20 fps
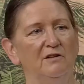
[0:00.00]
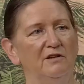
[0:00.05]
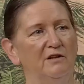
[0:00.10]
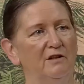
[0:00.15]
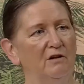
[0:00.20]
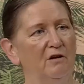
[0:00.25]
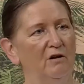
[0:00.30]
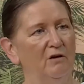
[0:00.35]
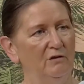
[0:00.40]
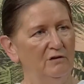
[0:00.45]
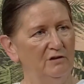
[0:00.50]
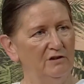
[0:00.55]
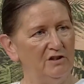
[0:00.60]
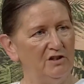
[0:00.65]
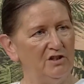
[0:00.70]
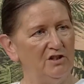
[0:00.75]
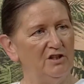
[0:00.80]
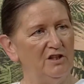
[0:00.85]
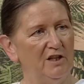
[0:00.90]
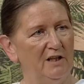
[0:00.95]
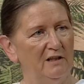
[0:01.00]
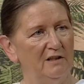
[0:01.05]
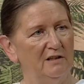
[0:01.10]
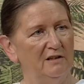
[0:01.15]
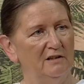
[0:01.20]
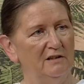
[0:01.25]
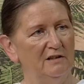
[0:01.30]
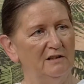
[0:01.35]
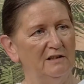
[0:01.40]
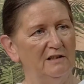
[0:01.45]
The conch
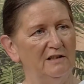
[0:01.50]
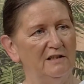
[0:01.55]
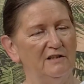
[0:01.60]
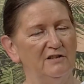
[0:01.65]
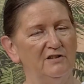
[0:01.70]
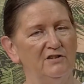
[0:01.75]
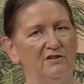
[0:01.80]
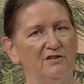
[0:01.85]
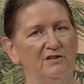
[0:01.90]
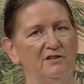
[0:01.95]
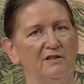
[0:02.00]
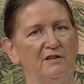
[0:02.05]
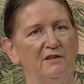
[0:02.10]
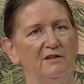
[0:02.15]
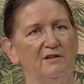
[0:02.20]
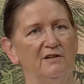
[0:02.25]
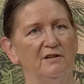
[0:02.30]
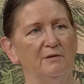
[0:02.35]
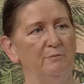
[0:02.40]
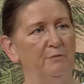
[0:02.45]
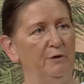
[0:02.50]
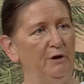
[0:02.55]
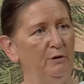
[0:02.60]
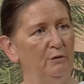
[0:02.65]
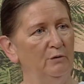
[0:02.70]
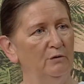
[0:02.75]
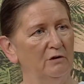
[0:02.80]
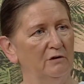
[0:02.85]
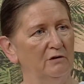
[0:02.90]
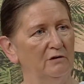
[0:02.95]
shell is the
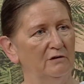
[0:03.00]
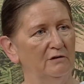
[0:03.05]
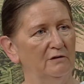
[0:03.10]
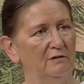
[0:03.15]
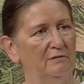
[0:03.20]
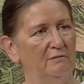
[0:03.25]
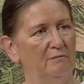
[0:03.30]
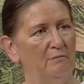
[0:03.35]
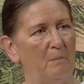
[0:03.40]
bugle.